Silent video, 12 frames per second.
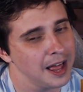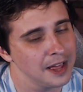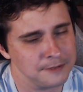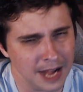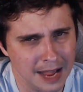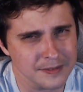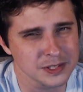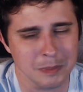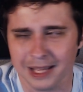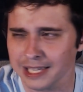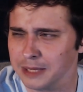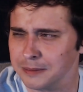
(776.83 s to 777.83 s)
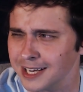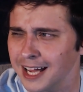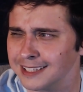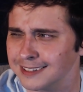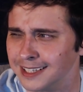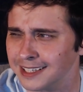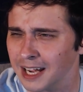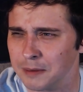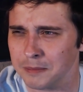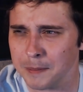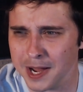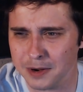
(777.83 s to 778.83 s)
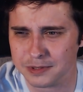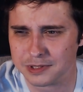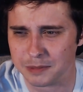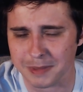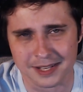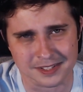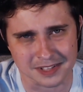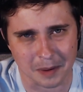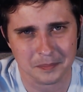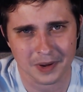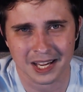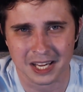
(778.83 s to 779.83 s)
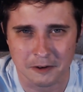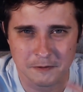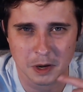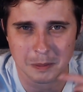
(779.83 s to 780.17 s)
5 is my limit, I think. I'm about to mess up. I can feel